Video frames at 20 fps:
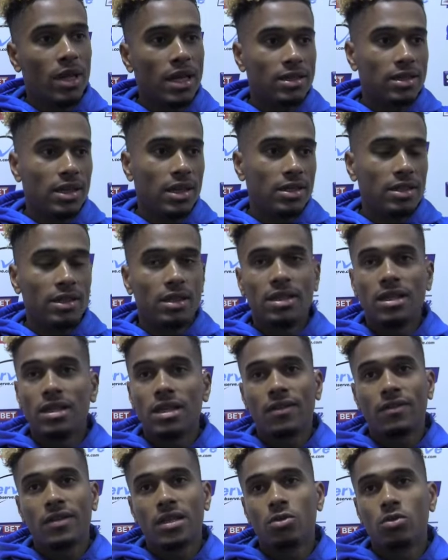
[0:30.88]
like that in the league,
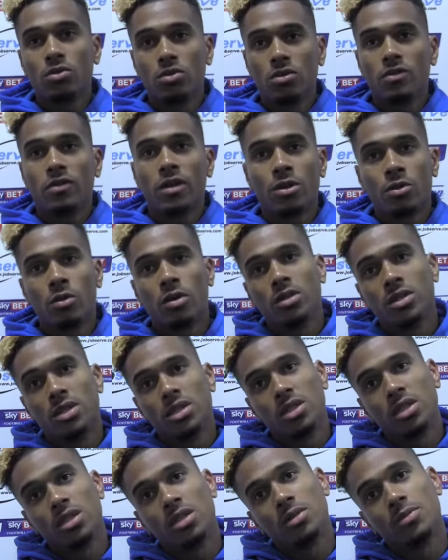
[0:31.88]
I think we'll do very well
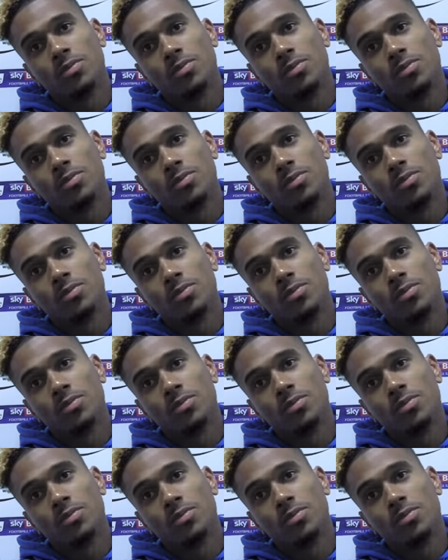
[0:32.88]
this year.